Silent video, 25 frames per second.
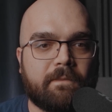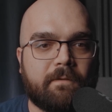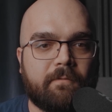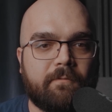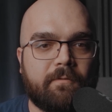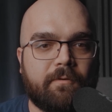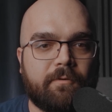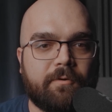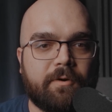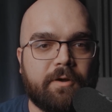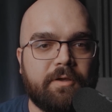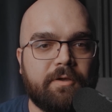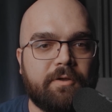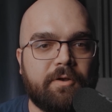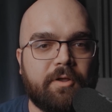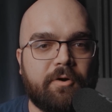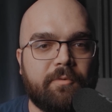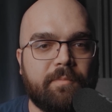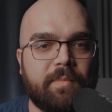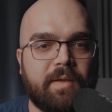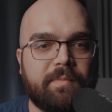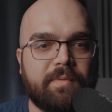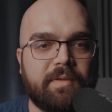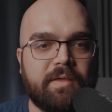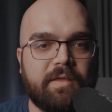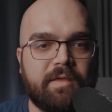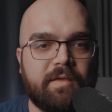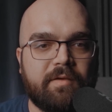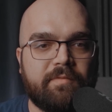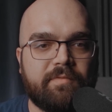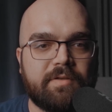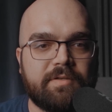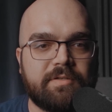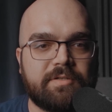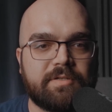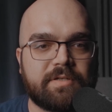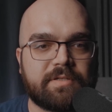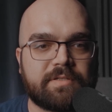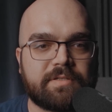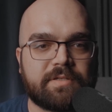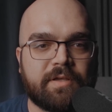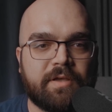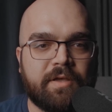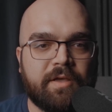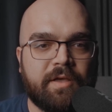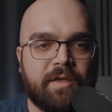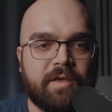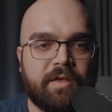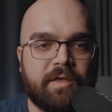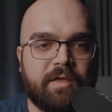Or, maybe even just
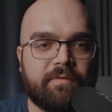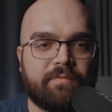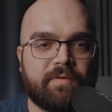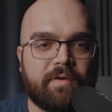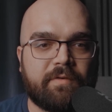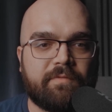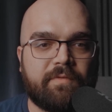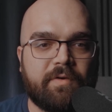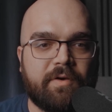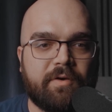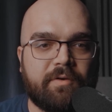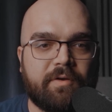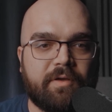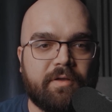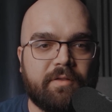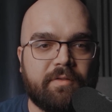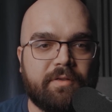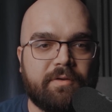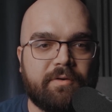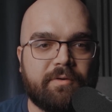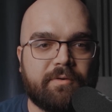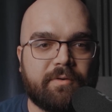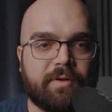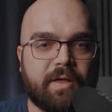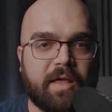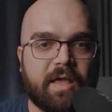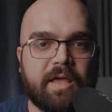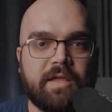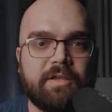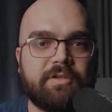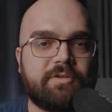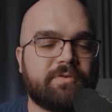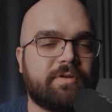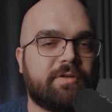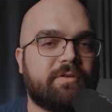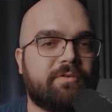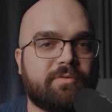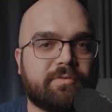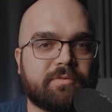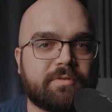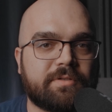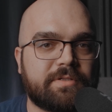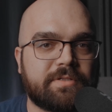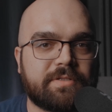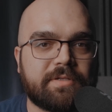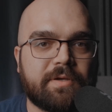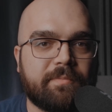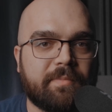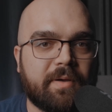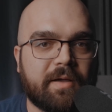if I felt a little hatred towards
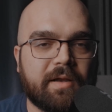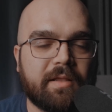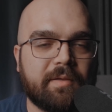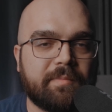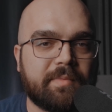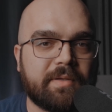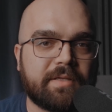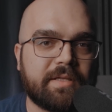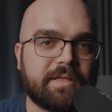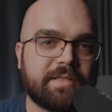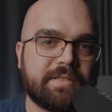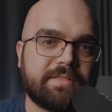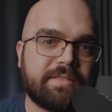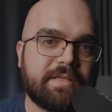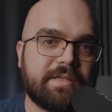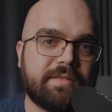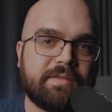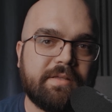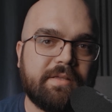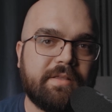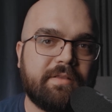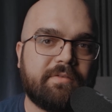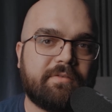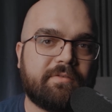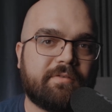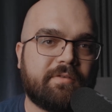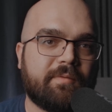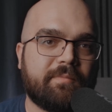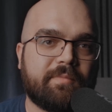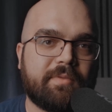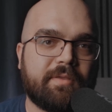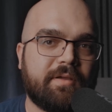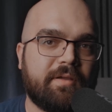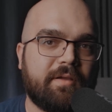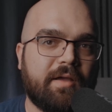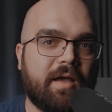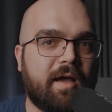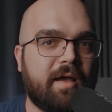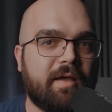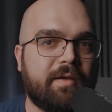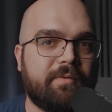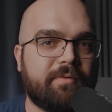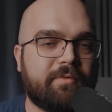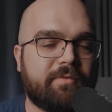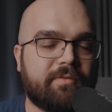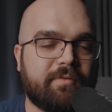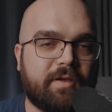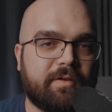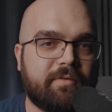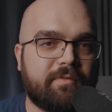somebody because they did something I
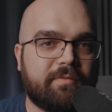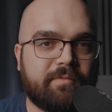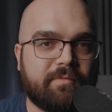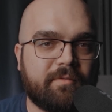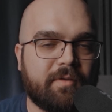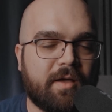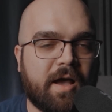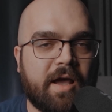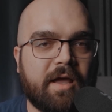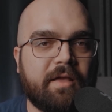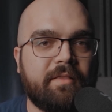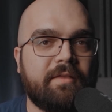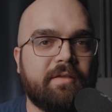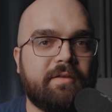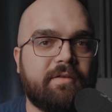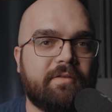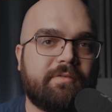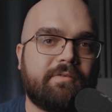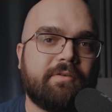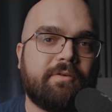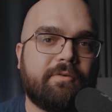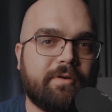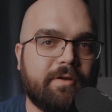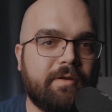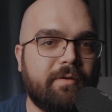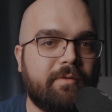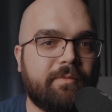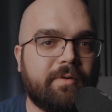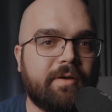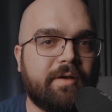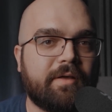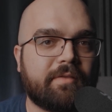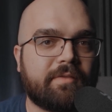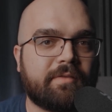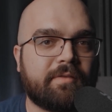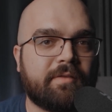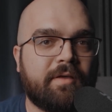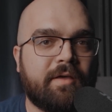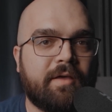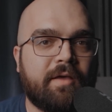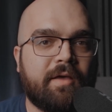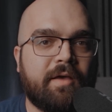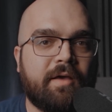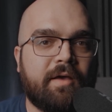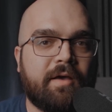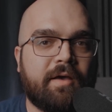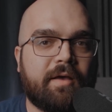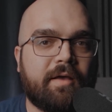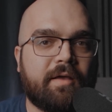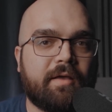highly disagreed with.
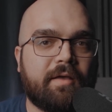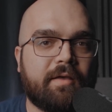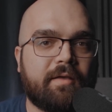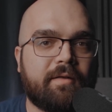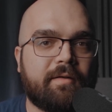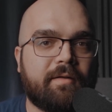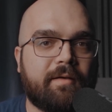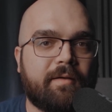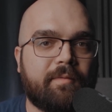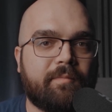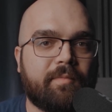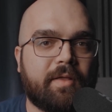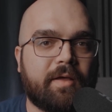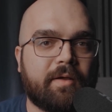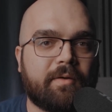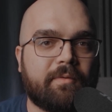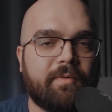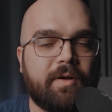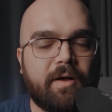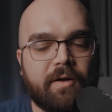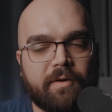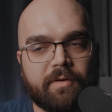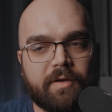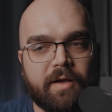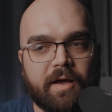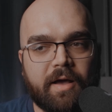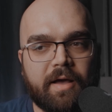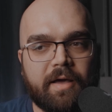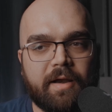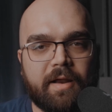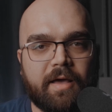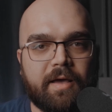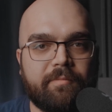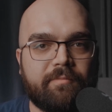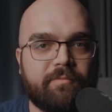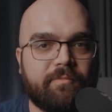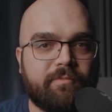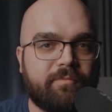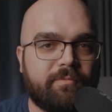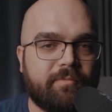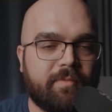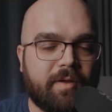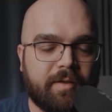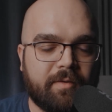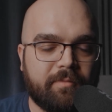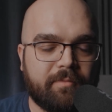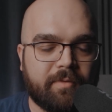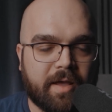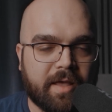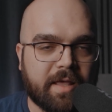And I'm like, well, God,
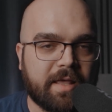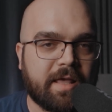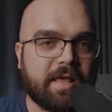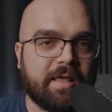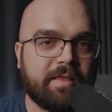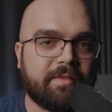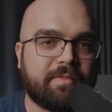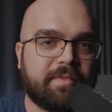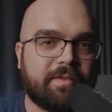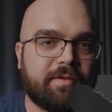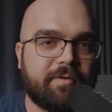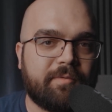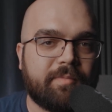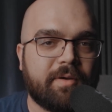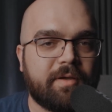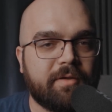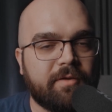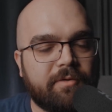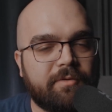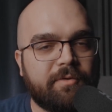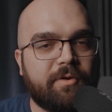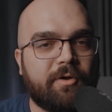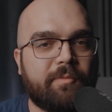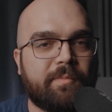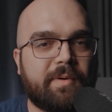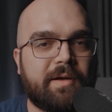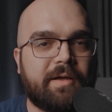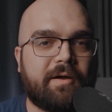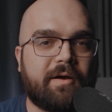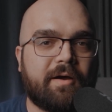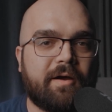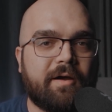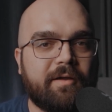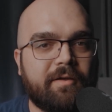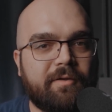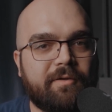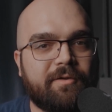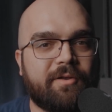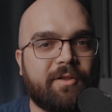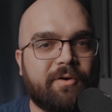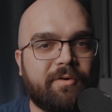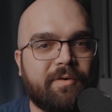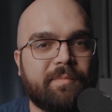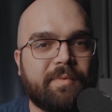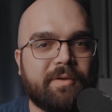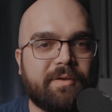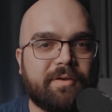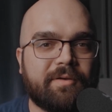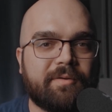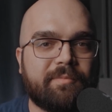I hate them, but my heart,
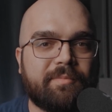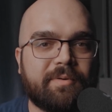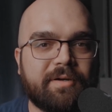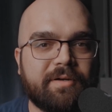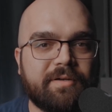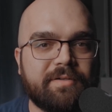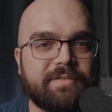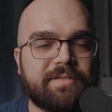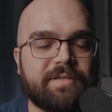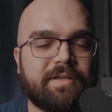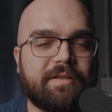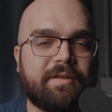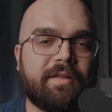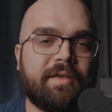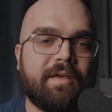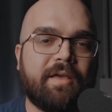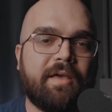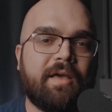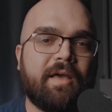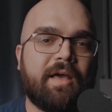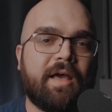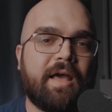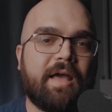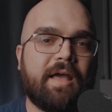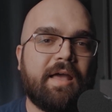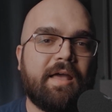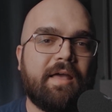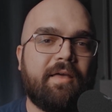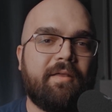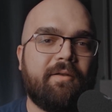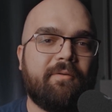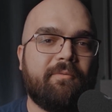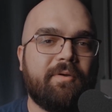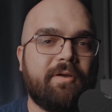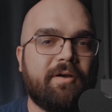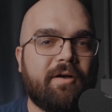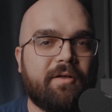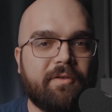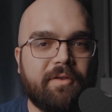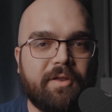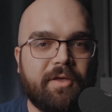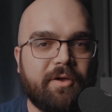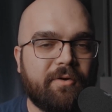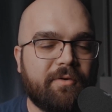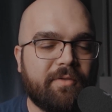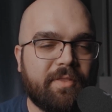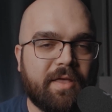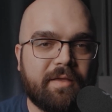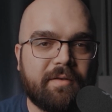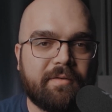I'm a good person. And we all
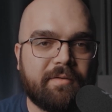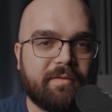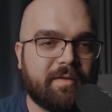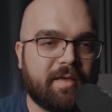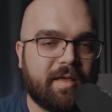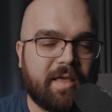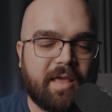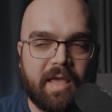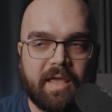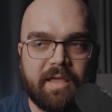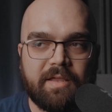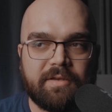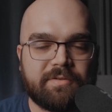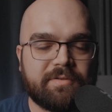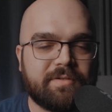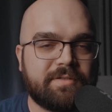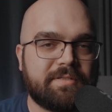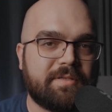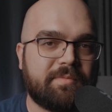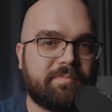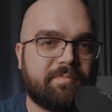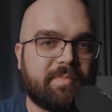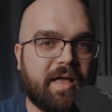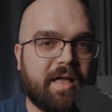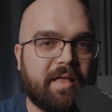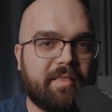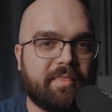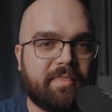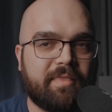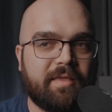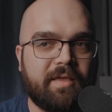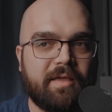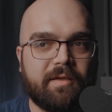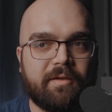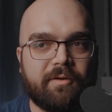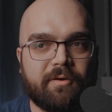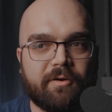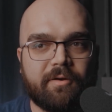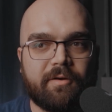know that hatred's a bad thing.